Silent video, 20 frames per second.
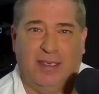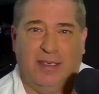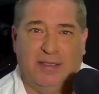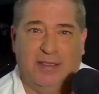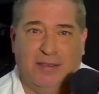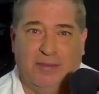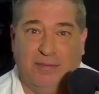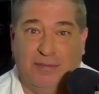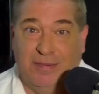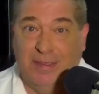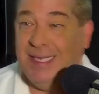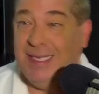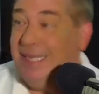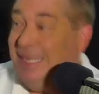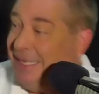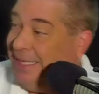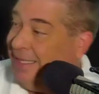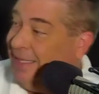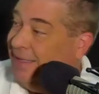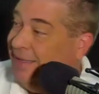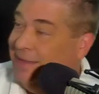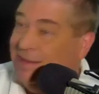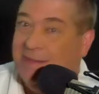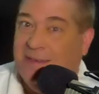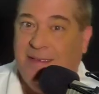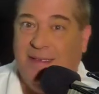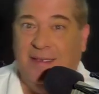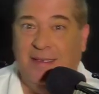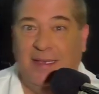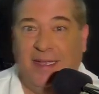is really
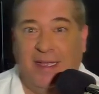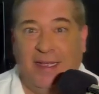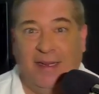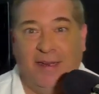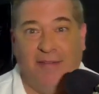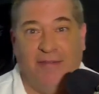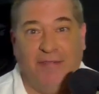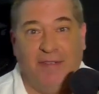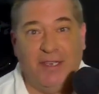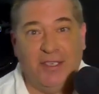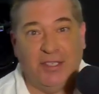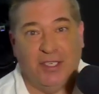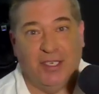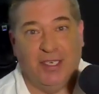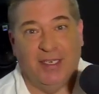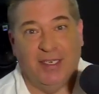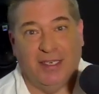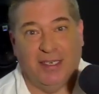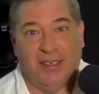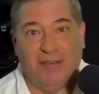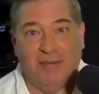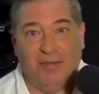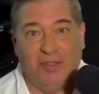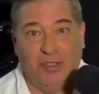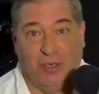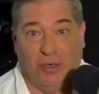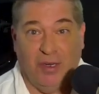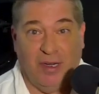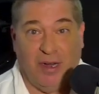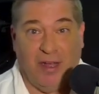inefficient, and
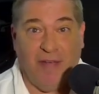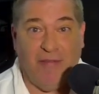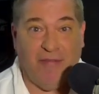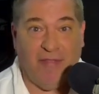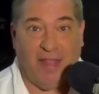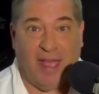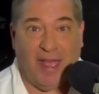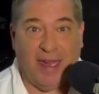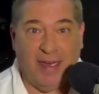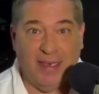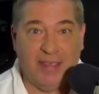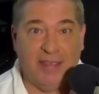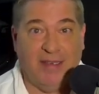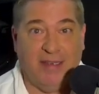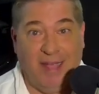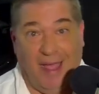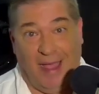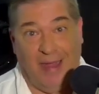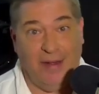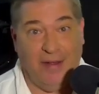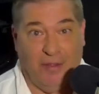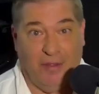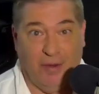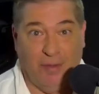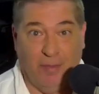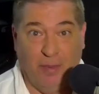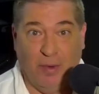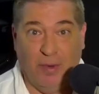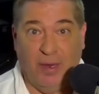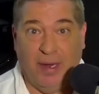sure enough, that is kind of
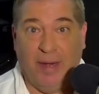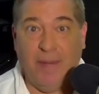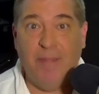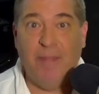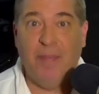their point.